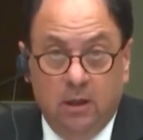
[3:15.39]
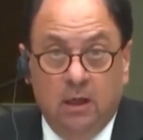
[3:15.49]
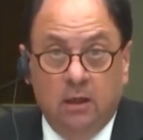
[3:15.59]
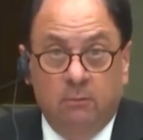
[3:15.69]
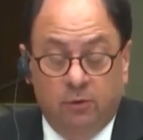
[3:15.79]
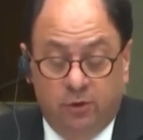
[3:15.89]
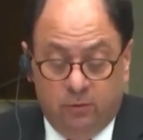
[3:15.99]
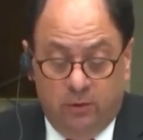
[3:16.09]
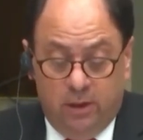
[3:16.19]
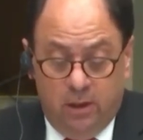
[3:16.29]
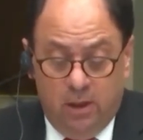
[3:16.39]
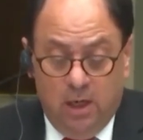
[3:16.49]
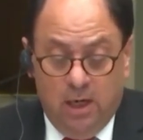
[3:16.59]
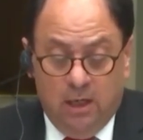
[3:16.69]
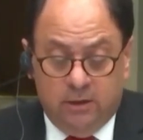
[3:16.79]
And number 3,
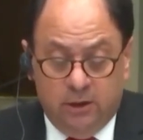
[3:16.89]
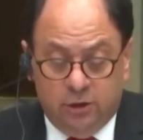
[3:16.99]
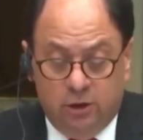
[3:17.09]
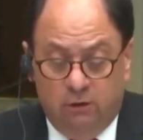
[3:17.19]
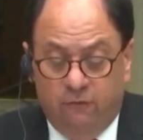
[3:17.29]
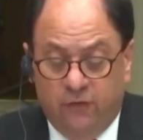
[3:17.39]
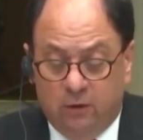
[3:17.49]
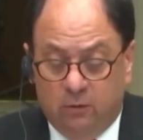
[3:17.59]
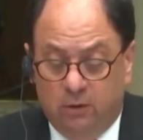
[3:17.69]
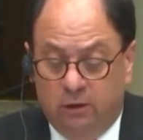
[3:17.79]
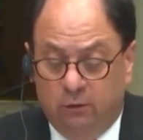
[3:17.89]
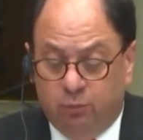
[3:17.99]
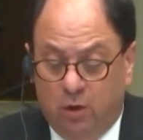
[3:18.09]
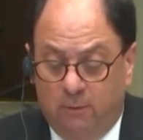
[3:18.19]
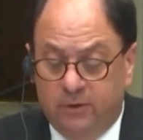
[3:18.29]
additional federally owned
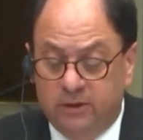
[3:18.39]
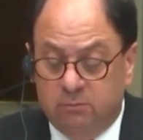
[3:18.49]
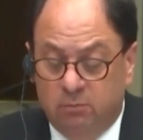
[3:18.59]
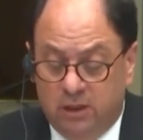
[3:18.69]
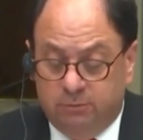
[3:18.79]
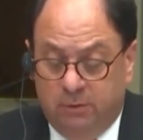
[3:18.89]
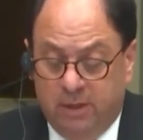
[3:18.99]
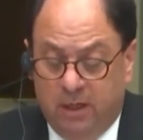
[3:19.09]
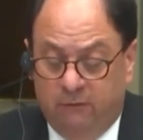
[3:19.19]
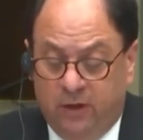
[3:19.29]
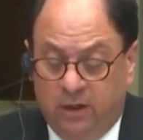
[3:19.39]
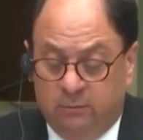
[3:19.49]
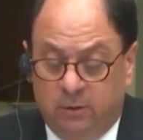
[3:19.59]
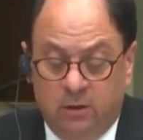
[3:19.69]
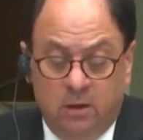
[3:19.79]
properties must be made
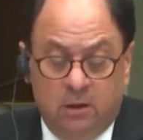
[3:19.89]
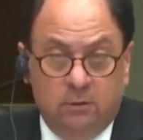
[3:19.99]
available